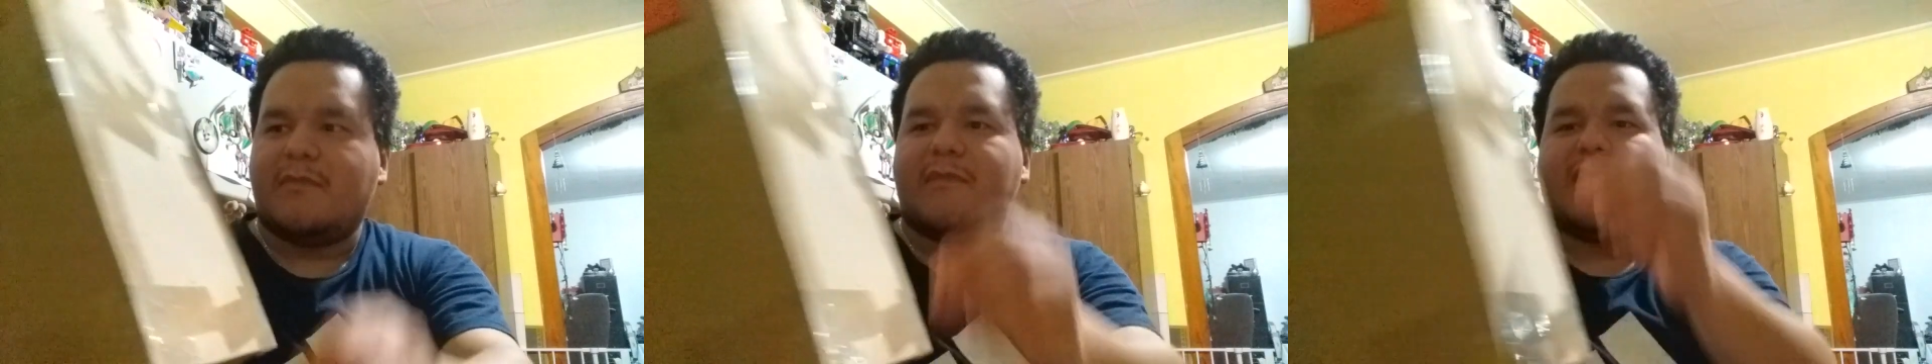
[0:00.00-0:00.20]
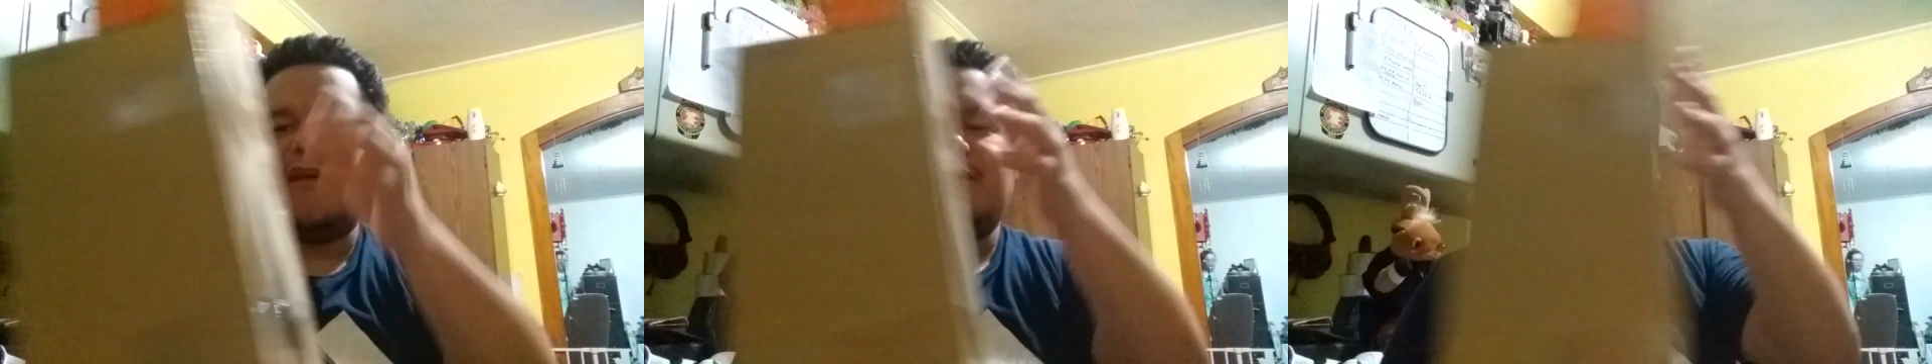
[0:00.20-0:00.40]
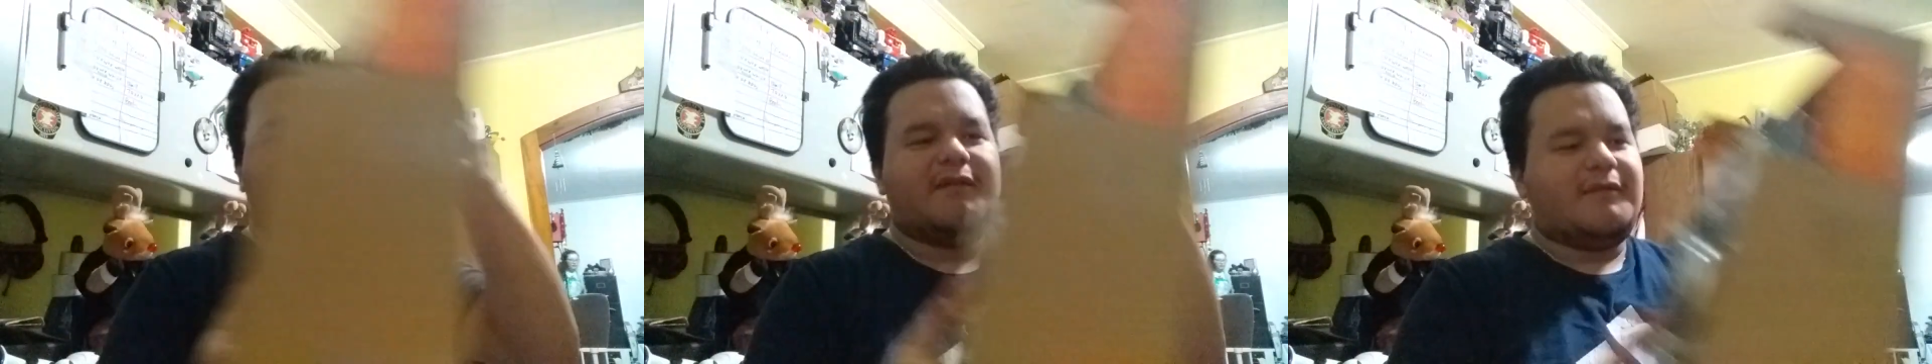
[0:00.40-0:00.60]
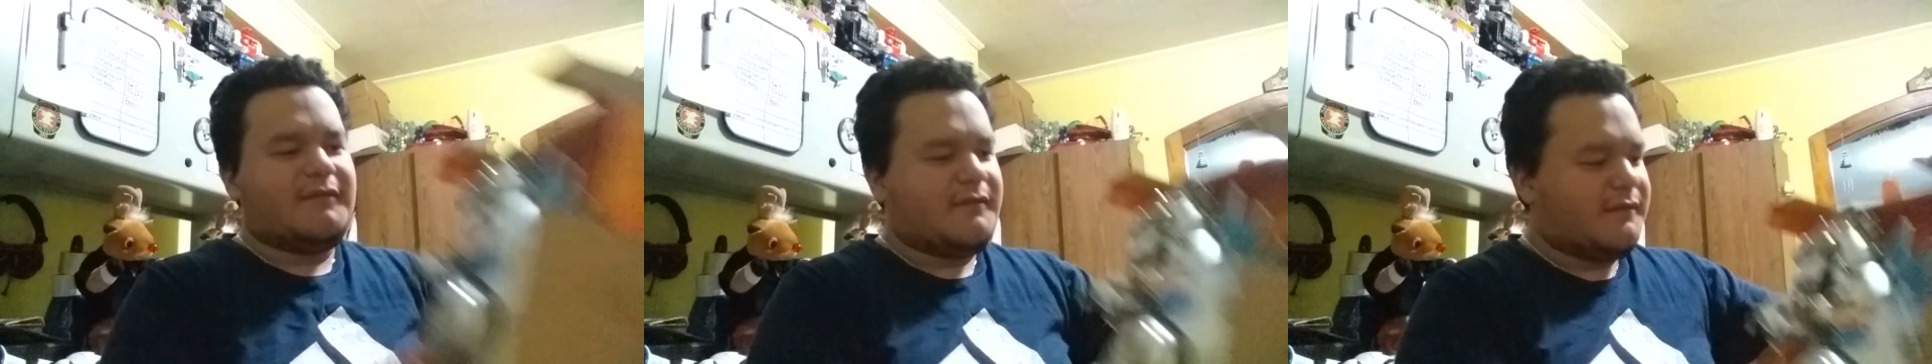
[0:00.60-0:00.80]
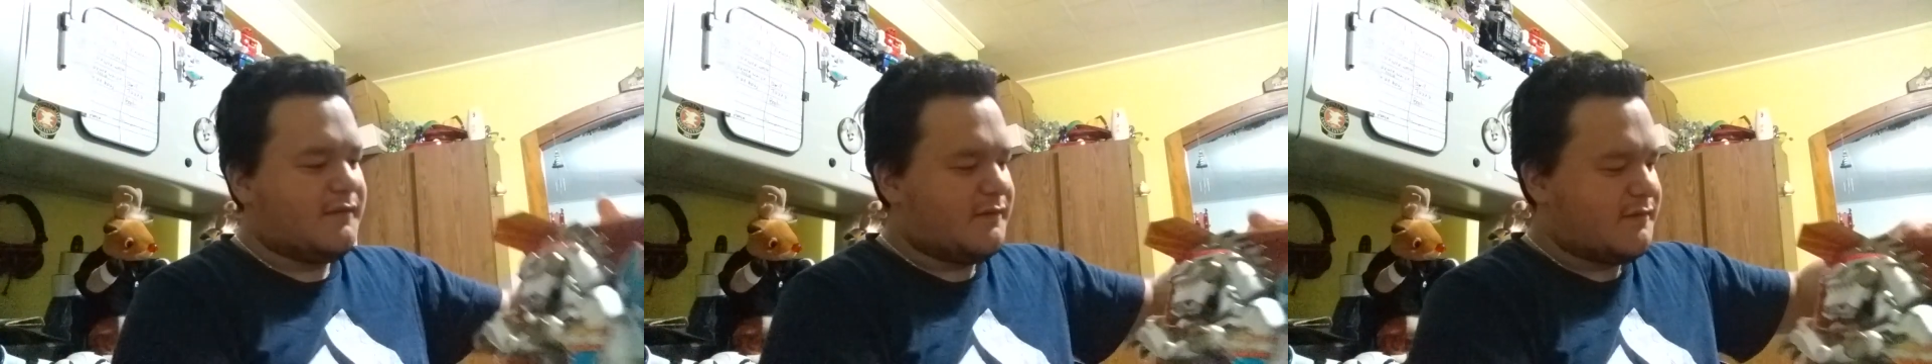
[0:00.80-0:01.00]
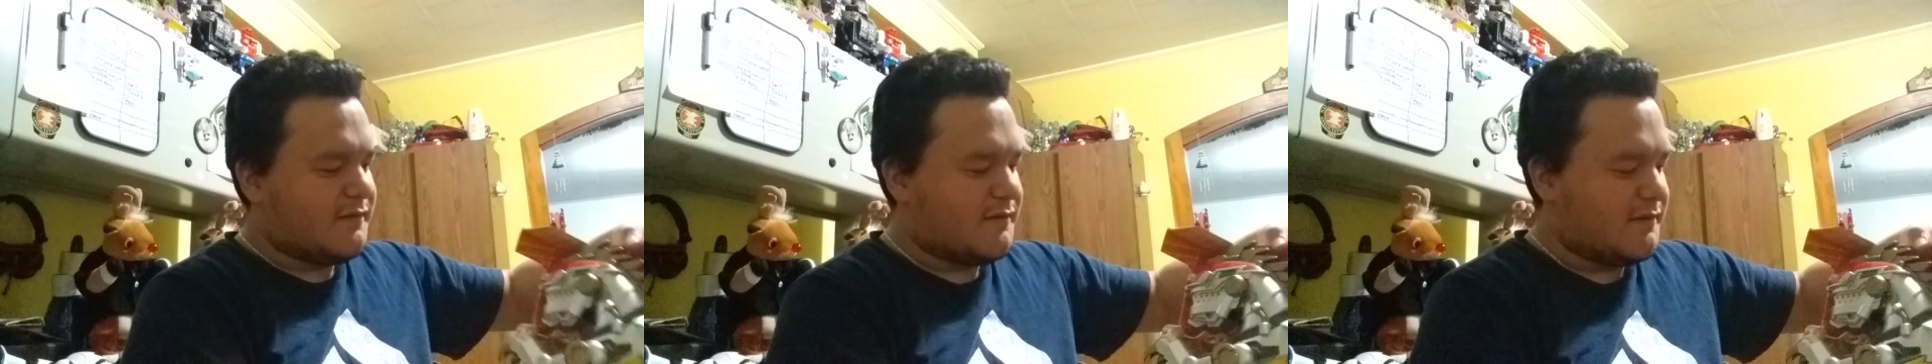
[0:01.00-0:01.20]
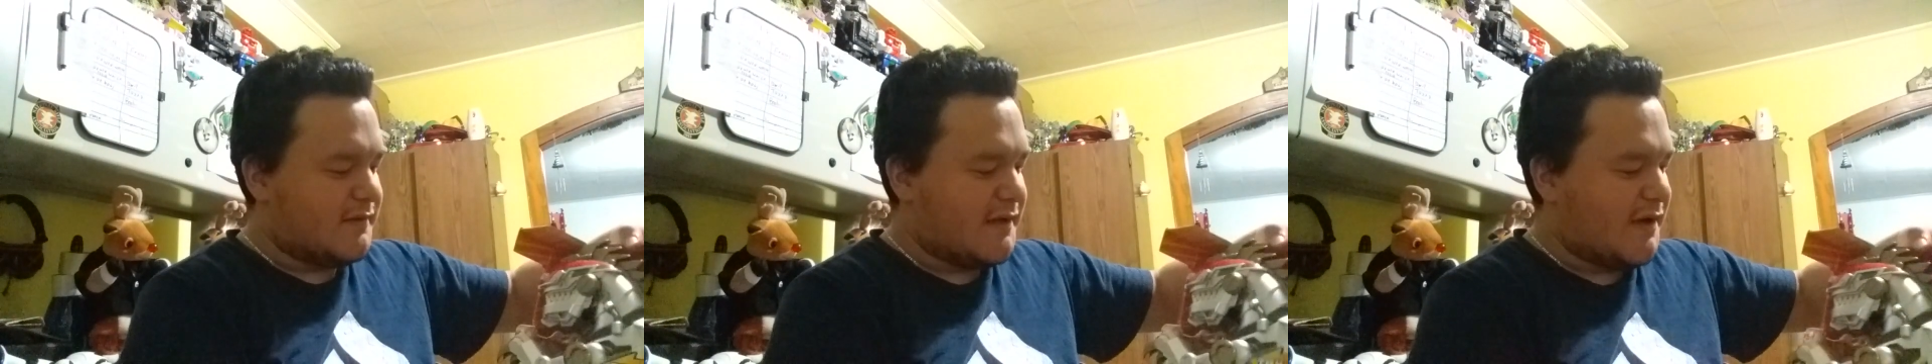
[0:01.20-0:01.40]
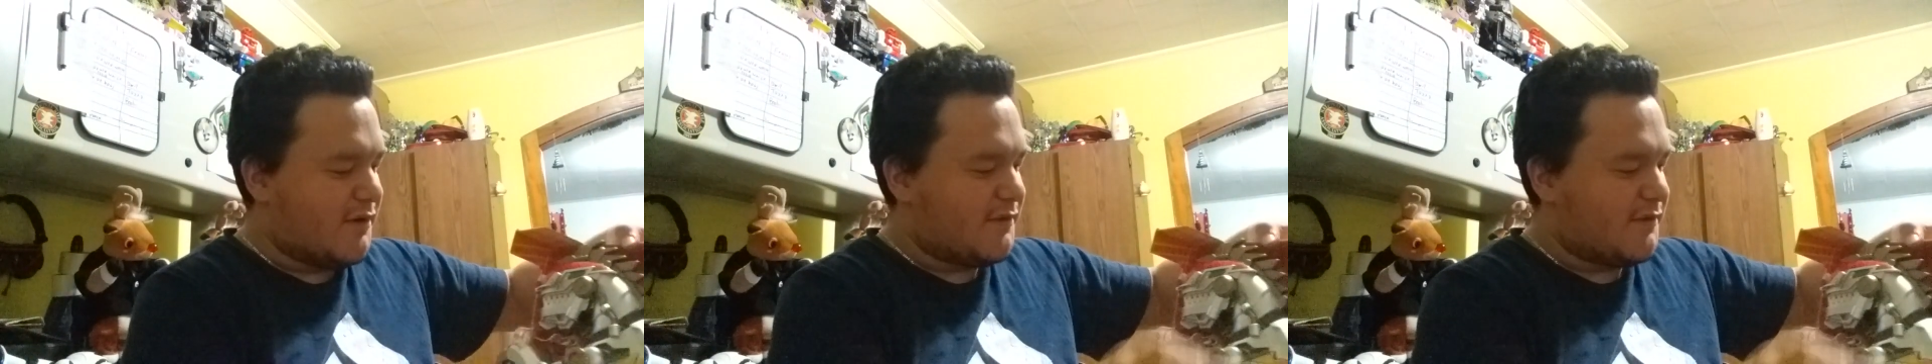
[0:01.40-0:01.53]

And now I